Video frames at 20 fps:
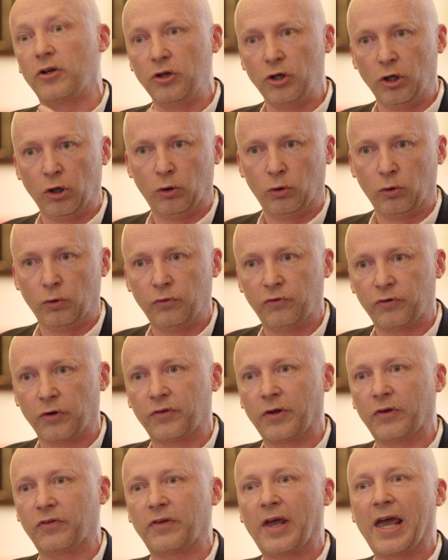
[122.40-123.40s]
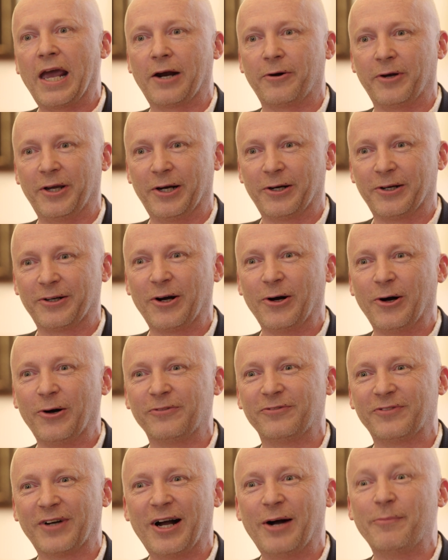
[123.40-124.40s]
new to this area
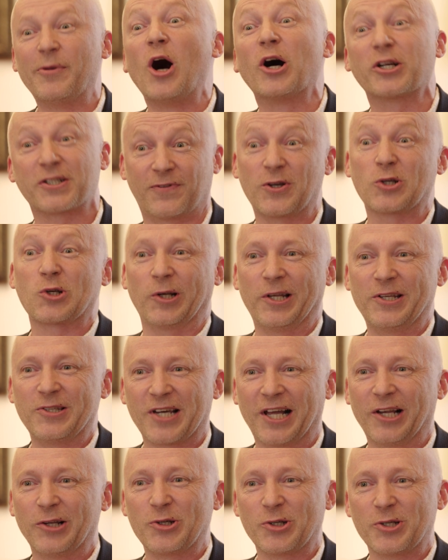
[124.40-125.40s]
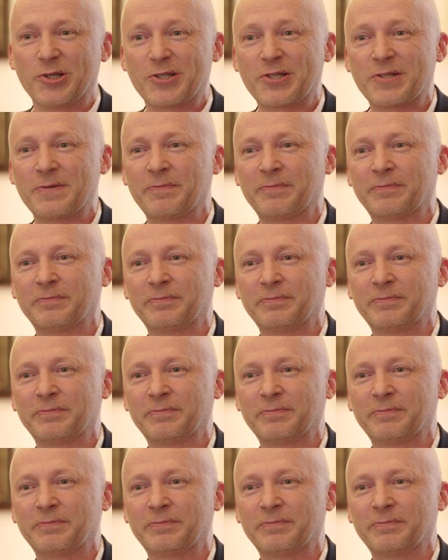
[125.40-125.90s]
of artificial intelligence.